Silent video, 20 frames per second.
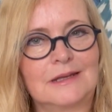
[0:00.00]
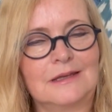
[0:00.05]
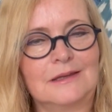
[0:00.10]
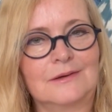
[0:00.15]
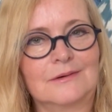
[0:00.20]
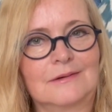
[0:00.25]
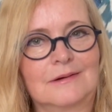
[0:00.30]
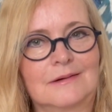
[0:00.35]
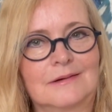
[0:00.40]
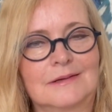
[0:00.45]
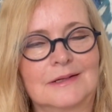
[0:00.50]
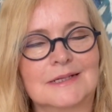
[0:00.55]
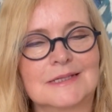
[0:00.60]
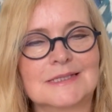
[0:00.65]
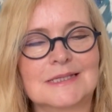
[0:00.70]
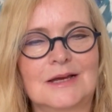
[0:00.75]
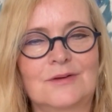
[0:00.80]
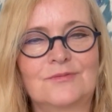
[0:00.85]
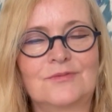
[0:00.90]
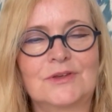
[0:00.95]
you
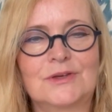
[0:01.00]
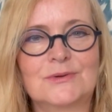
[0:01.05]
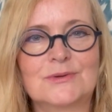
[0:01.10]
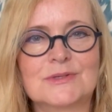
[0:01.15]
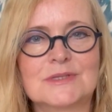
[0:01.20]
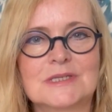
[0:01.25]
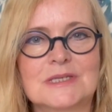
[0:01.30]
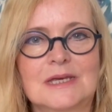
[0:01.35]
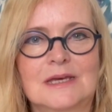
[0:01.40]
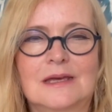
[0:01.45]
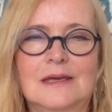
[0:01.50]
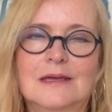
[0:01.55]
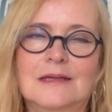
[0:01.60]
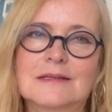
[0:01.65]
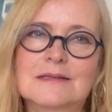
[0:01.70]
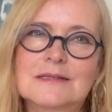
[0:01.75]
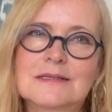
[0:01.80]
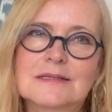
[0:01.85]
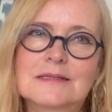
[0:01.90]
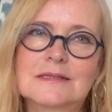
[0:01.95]
guys. I've used
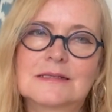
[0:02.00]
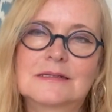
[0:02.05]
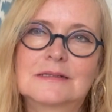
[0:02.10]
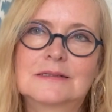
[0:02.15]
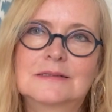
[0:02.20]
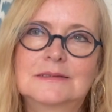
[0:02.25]
it,